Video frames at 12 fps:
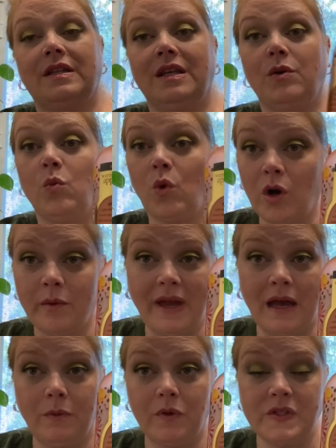the warm
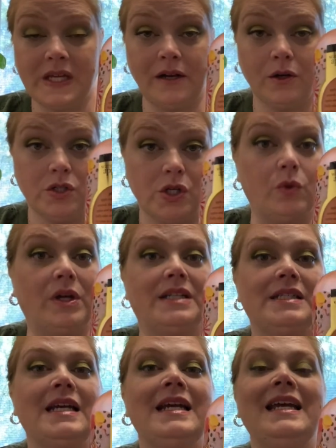apple cider donut,